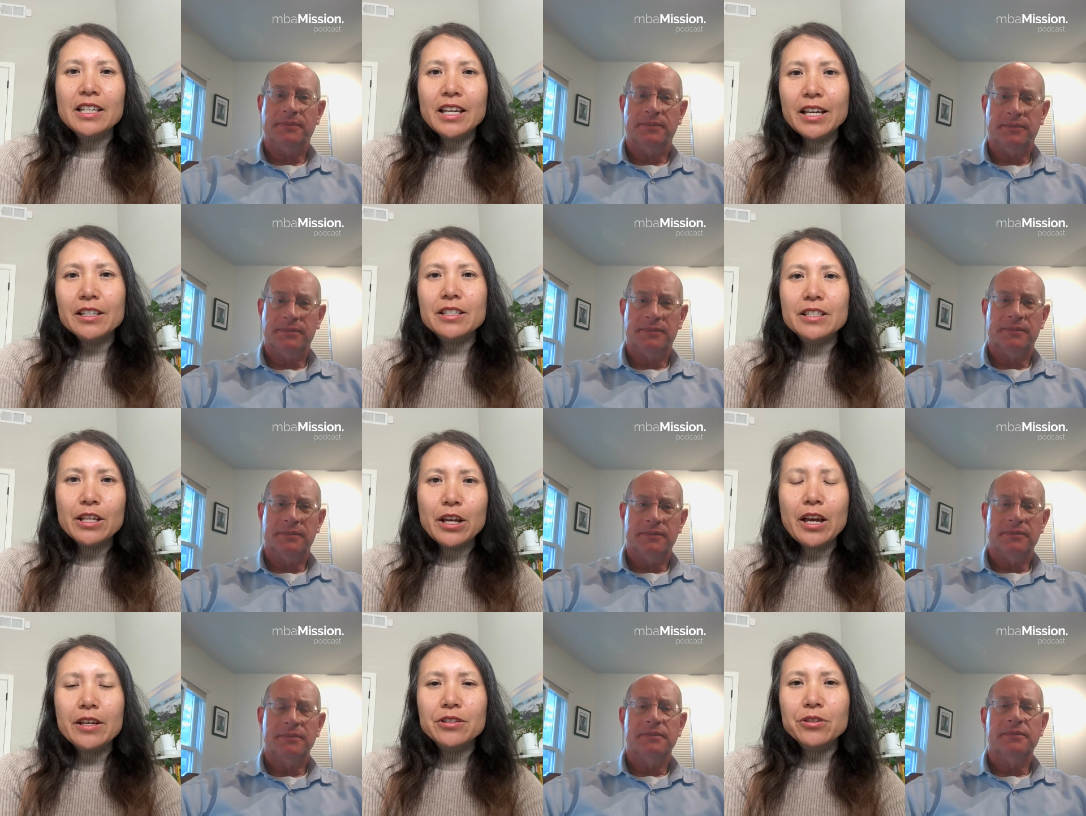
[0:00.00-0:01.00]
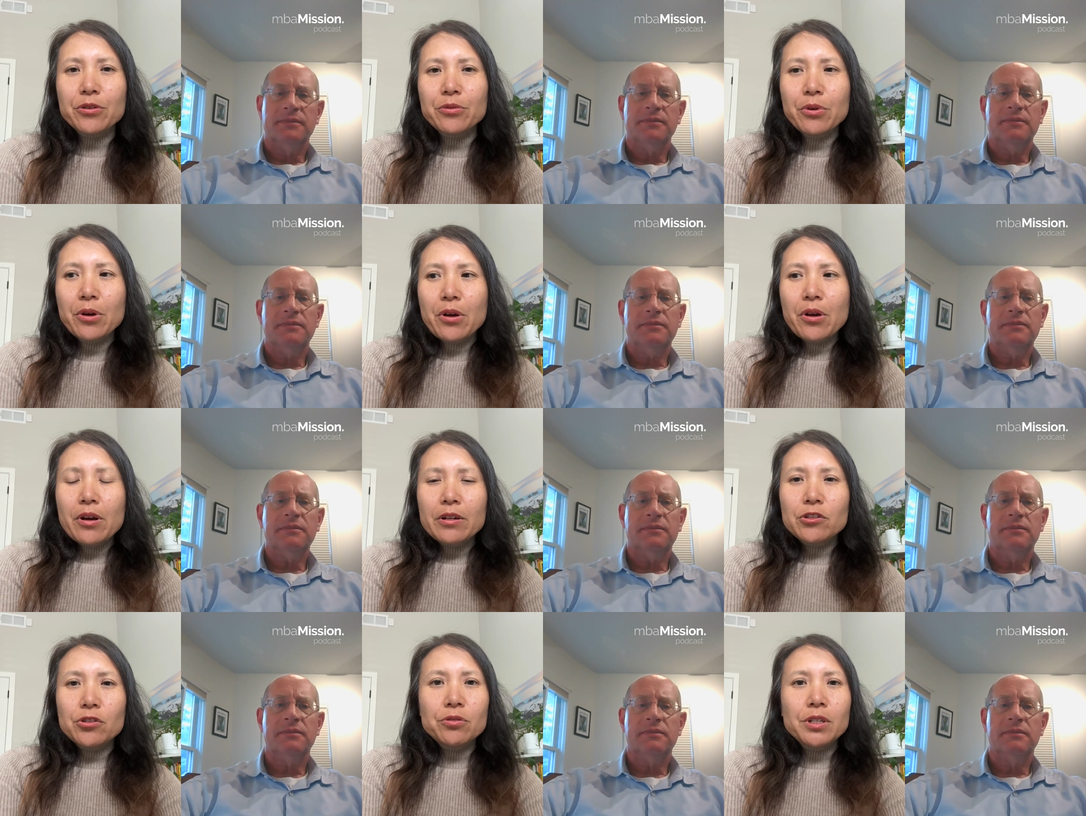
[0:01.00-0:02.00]
Speaker 1: Yes. Uh, so
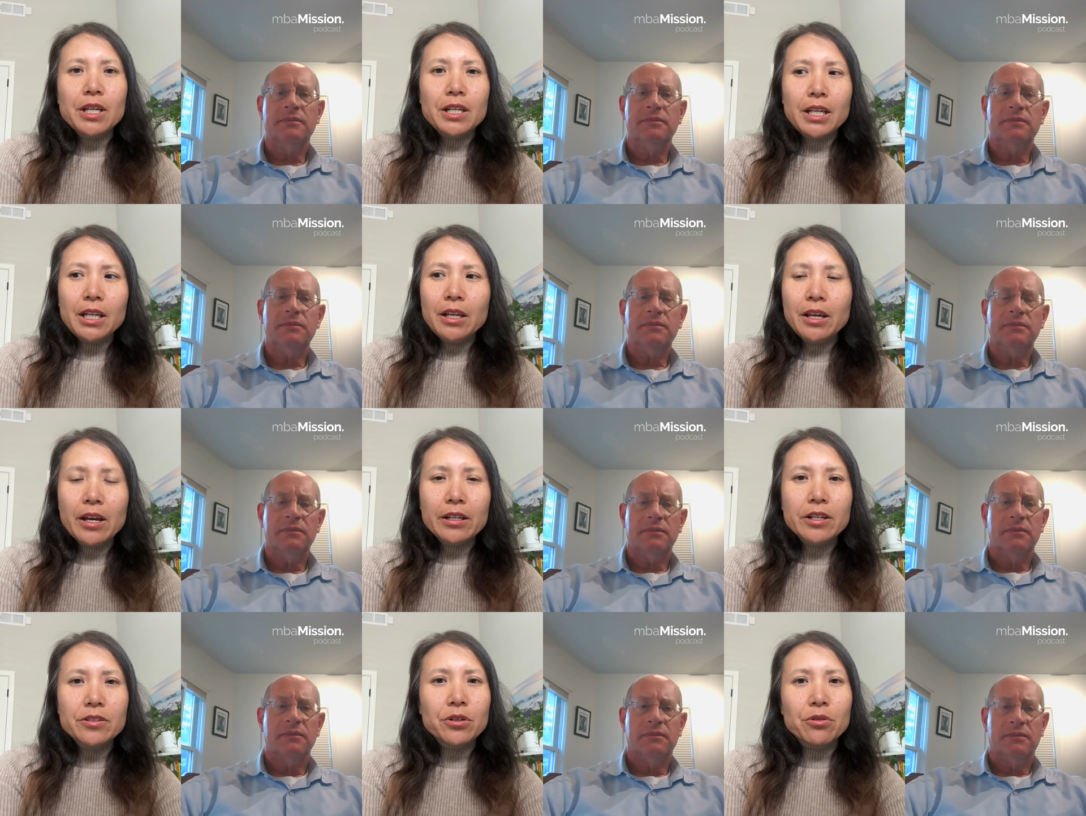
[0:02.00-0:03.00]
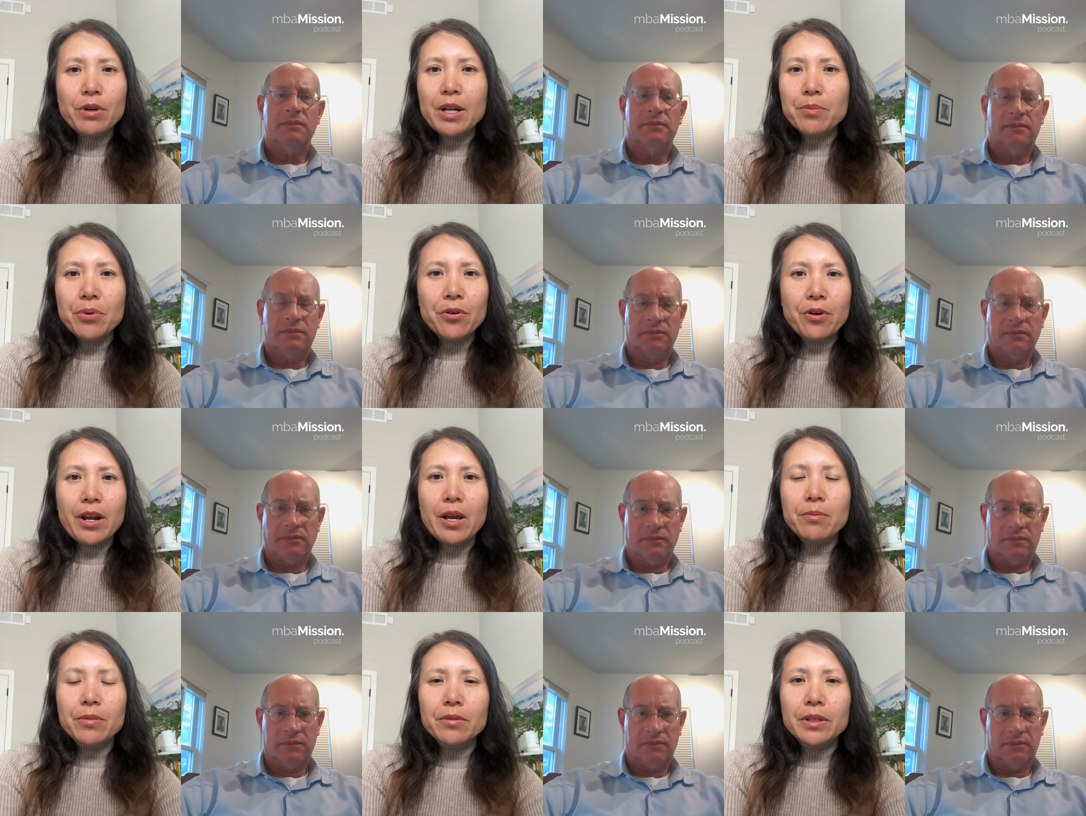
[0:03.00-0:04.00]
June Kinney does a great
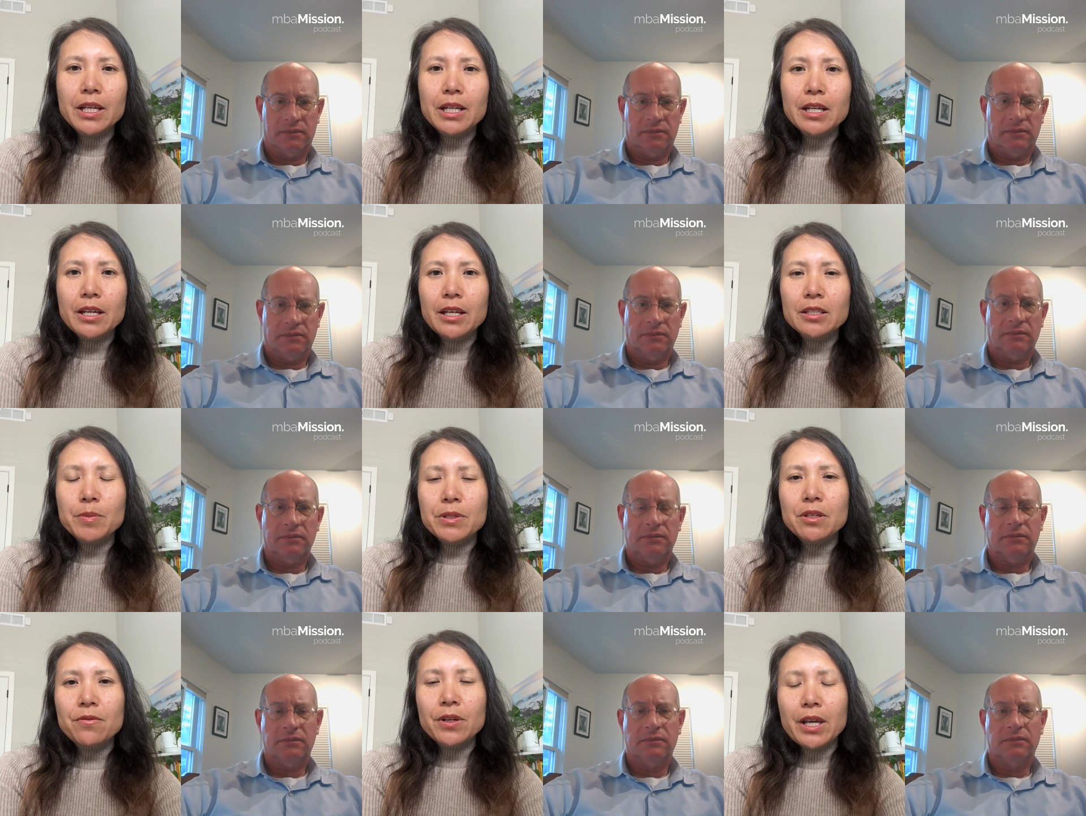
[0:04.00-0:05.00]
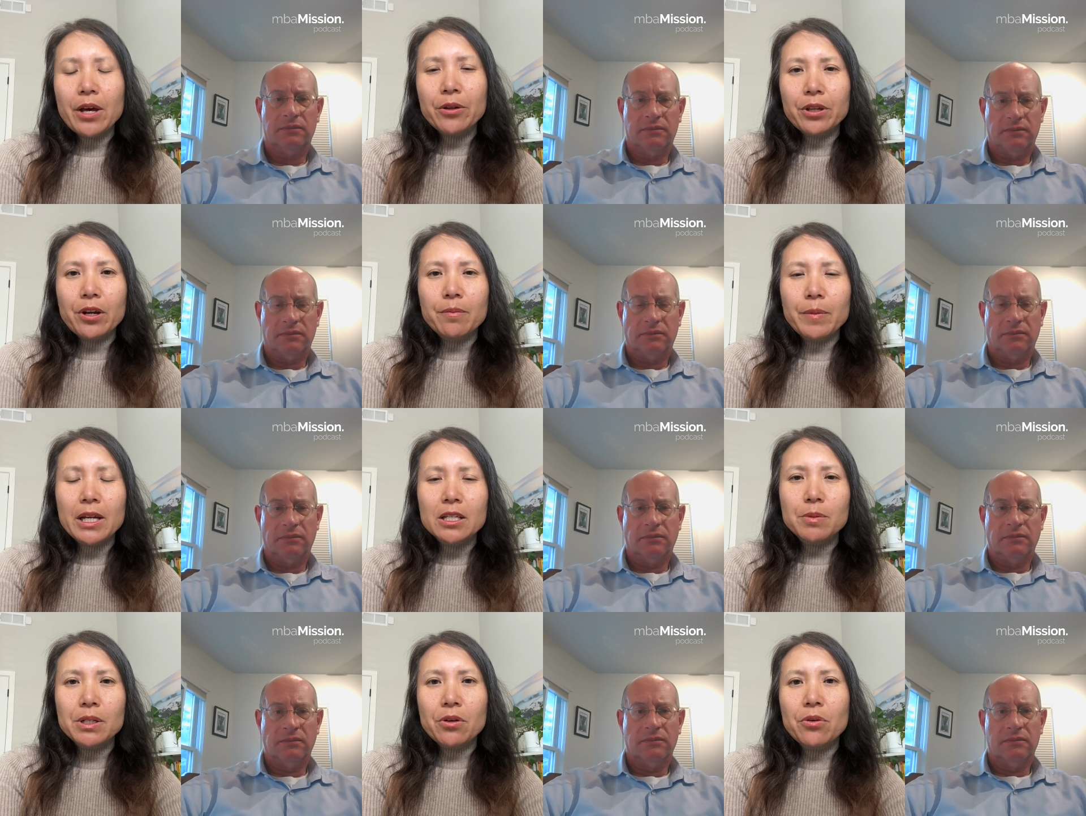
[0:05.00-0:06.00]
program leading a specific healthcare
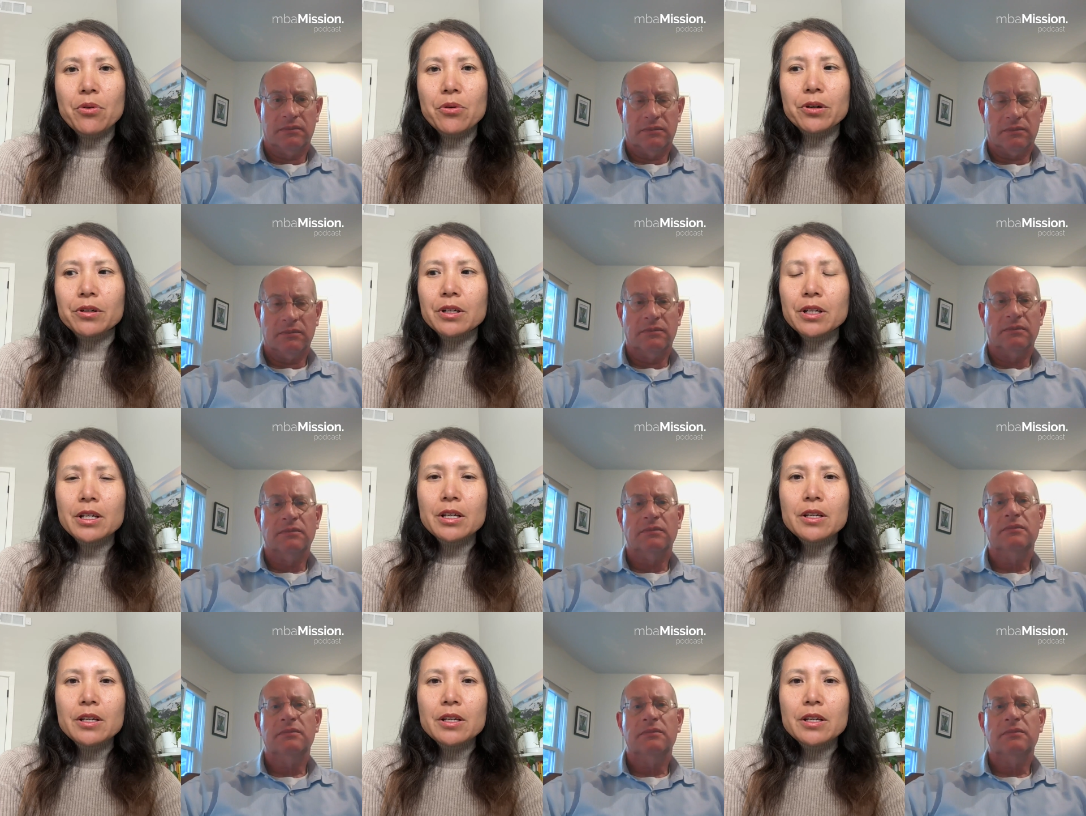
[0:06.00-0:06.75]
management cohort.